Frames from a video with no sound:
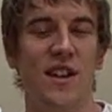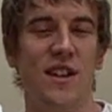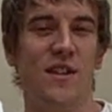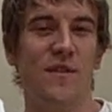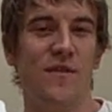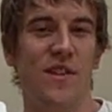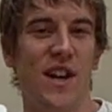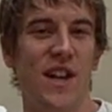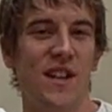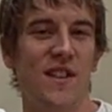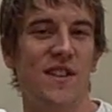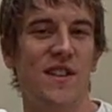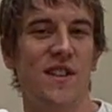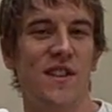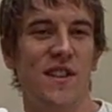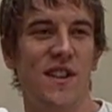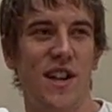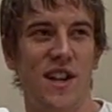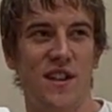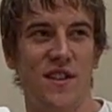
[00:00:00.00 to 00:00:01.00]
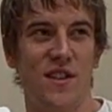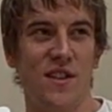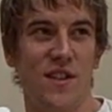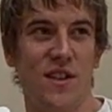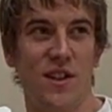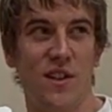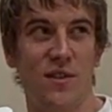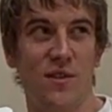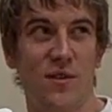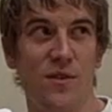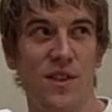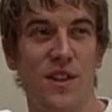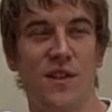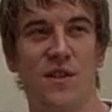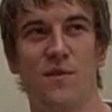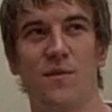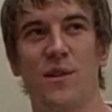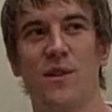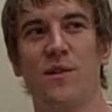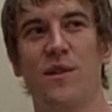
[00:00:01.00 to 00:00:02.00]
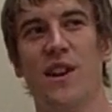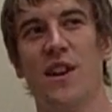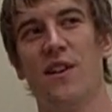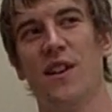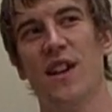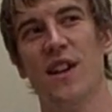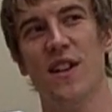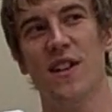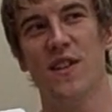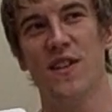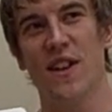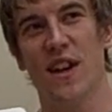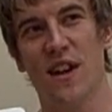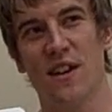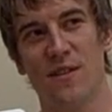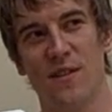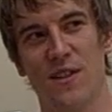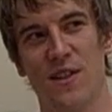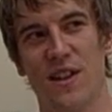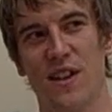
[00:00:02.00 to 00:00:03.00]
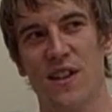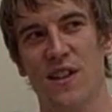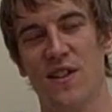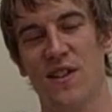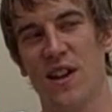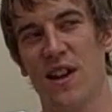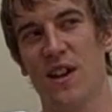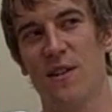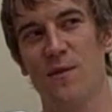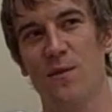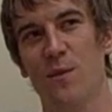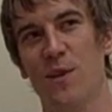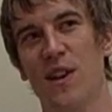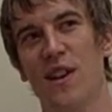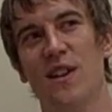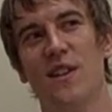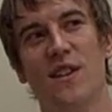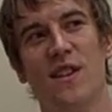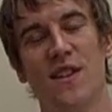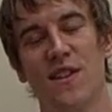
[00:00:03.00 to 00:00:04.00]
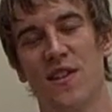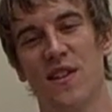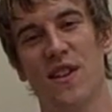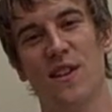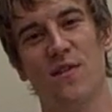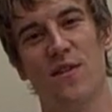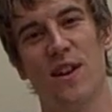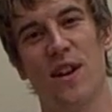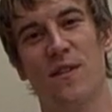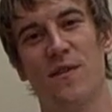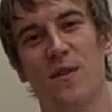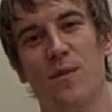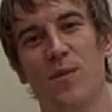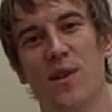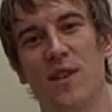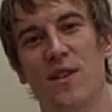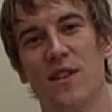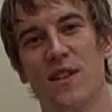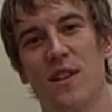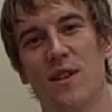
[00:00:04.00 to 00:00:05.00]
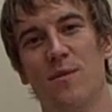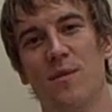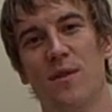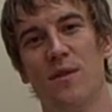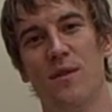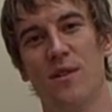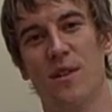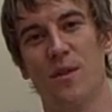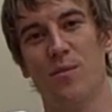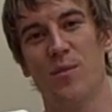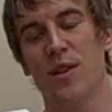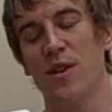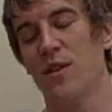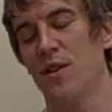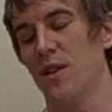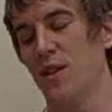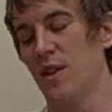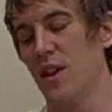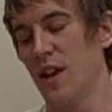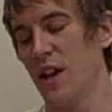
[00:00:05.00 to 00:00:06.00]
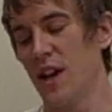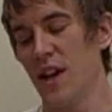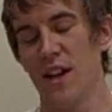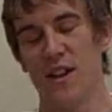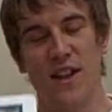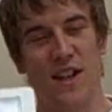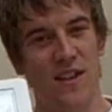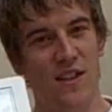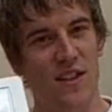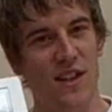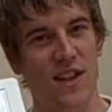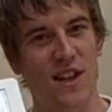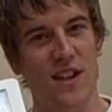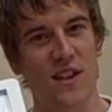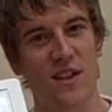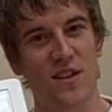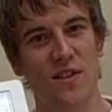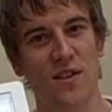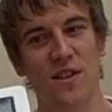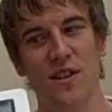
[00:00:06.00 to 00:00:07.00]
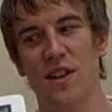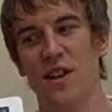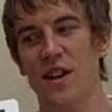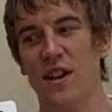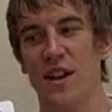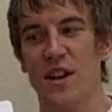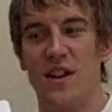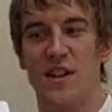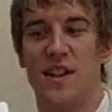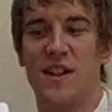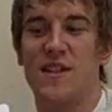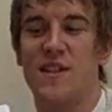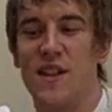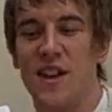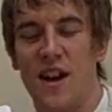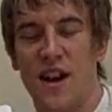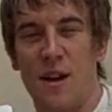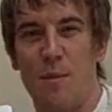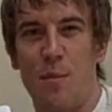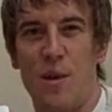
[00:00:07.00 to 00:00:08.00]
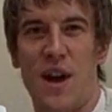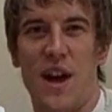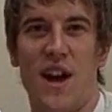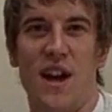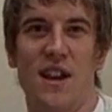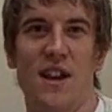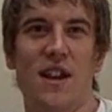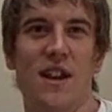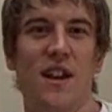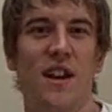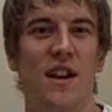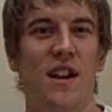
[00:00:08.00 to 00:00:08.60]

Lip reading: A device that stands alone doesn't require any outside software, doesn't ever have to be hooked up to a computer. That's the Kindle, that's the iPad.